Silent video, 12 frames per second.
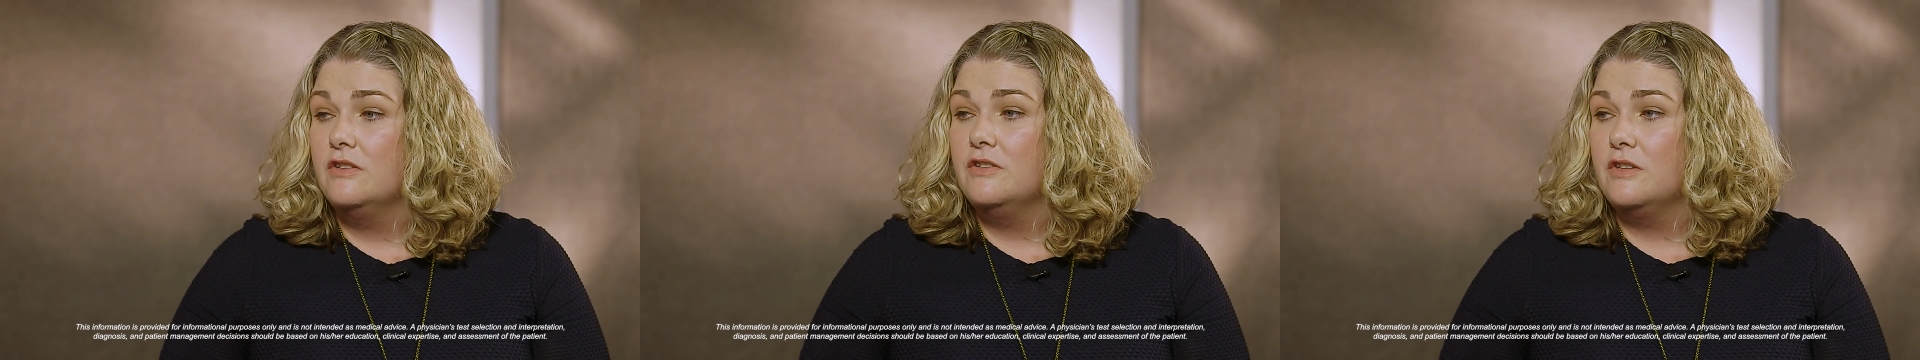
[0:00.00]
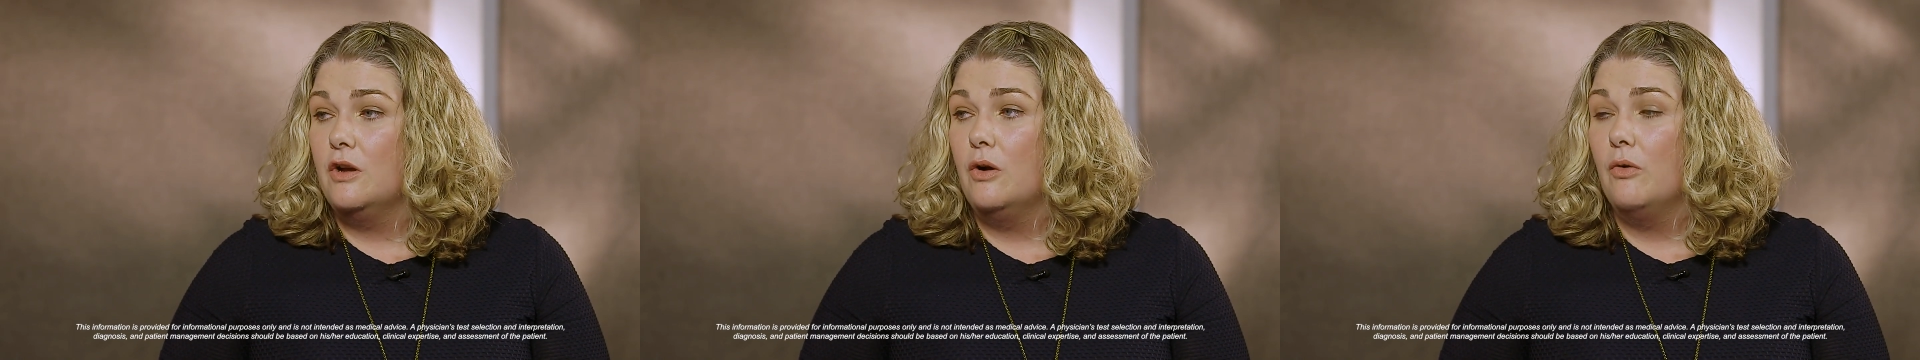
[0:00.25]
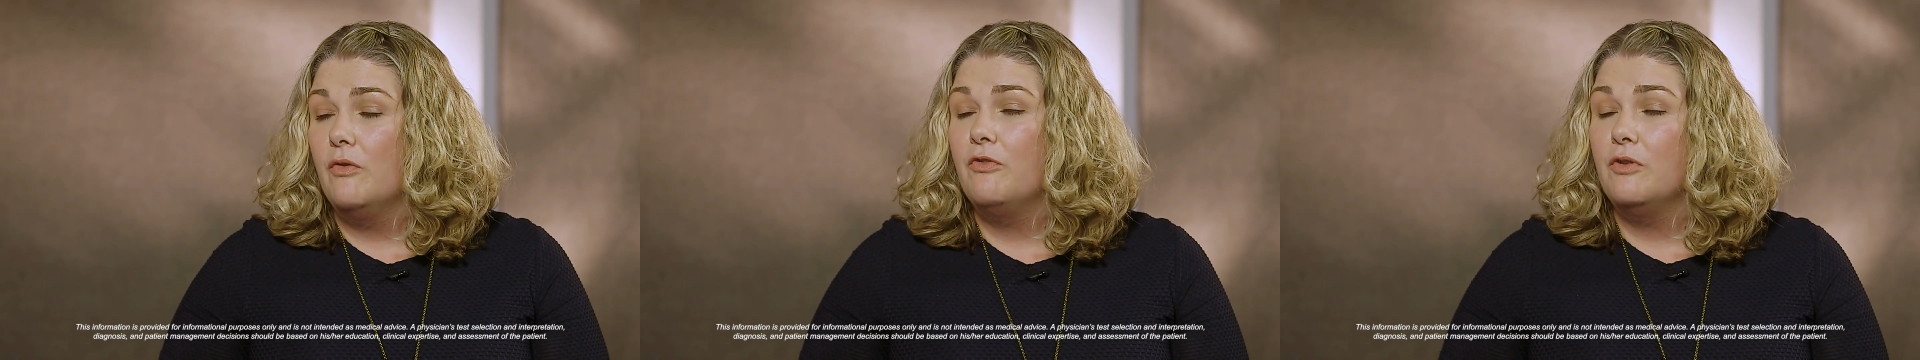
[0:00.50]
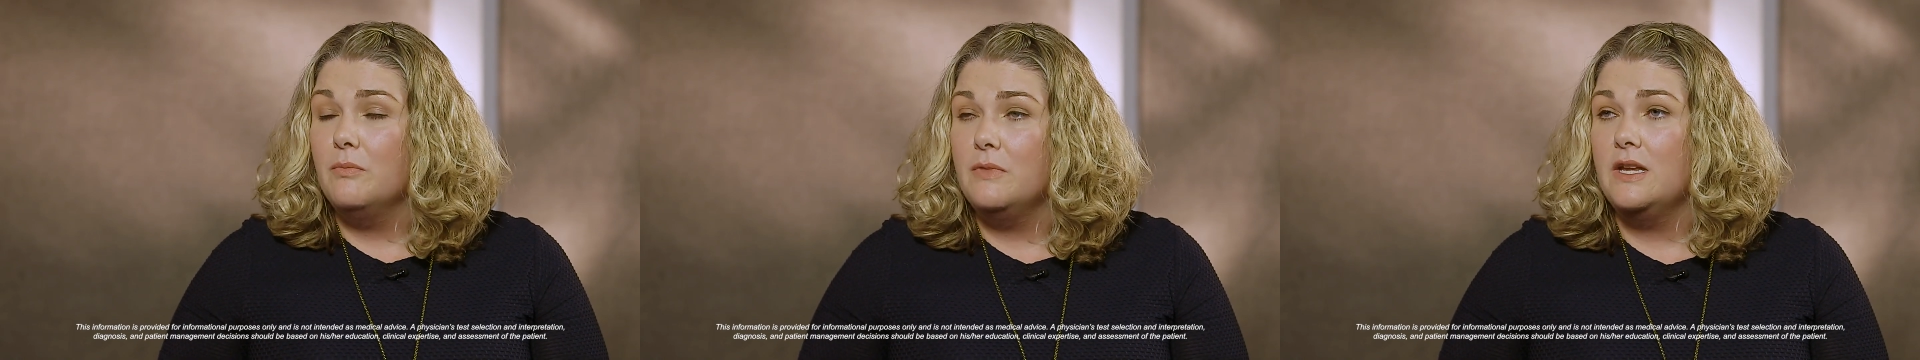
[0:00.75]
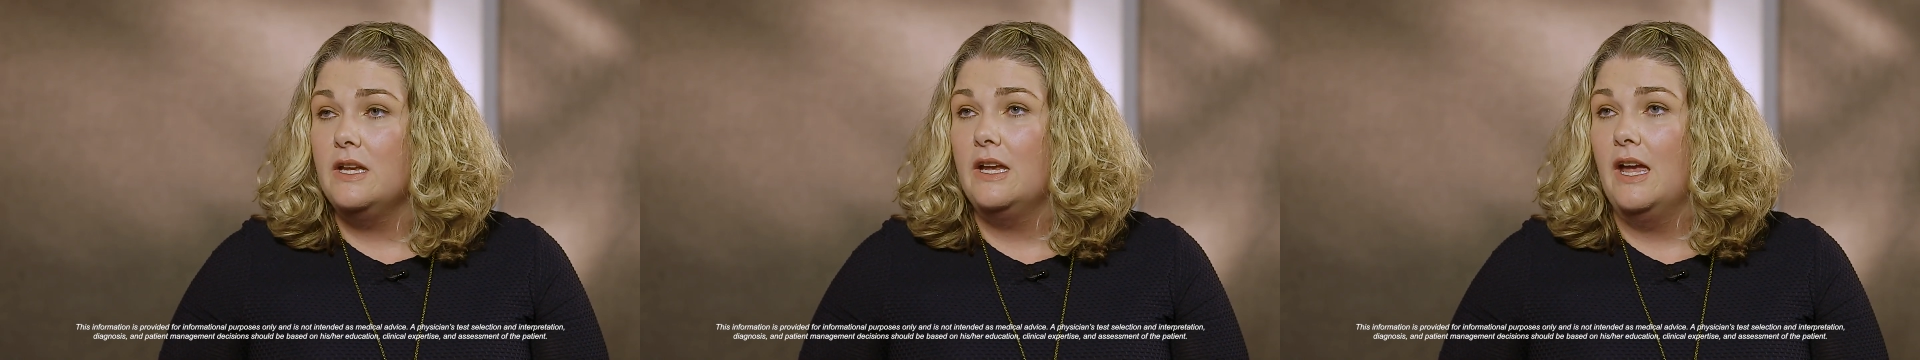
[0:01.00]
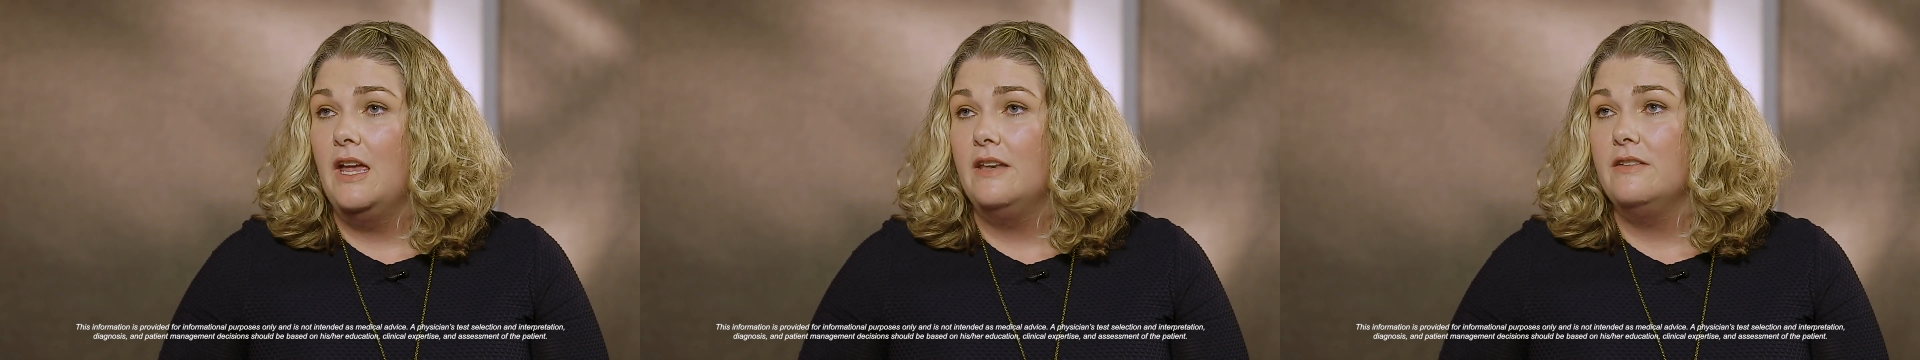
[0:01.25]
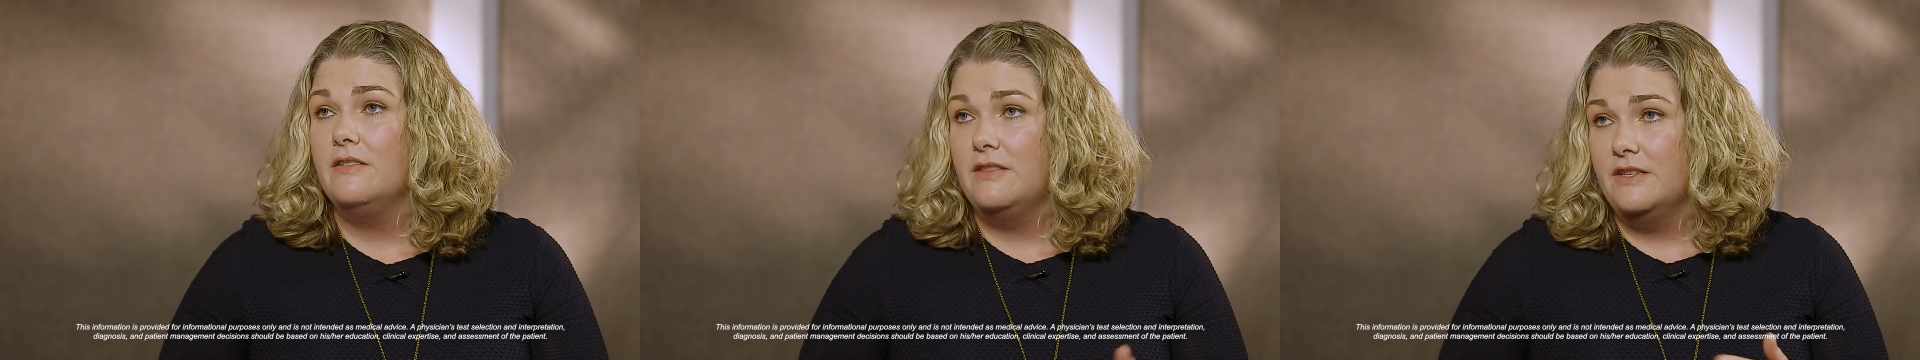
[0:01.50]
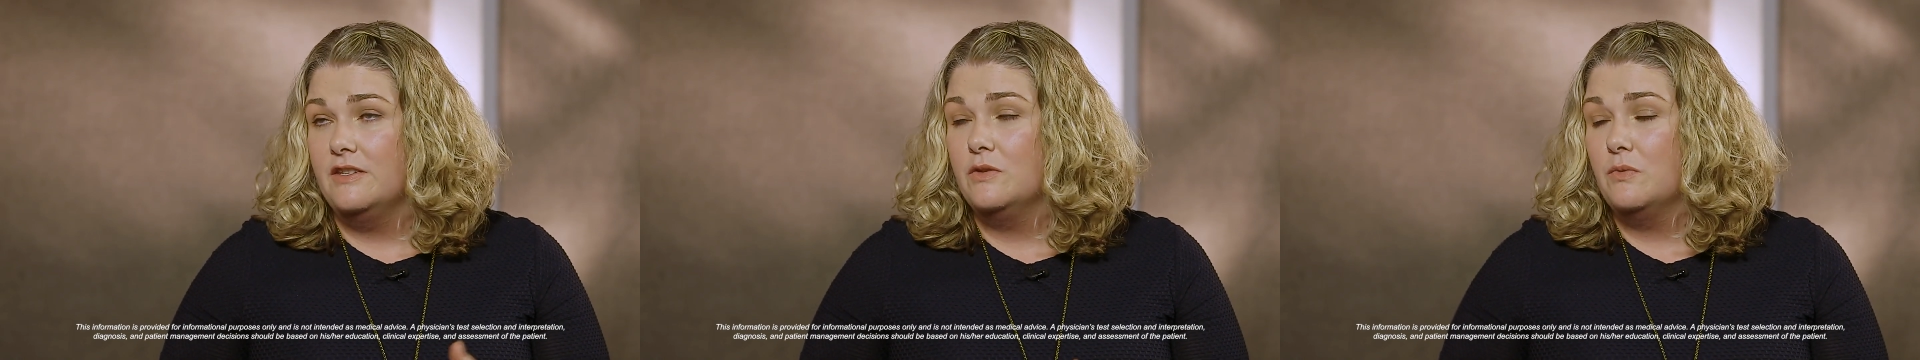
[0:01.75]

So for me, and this is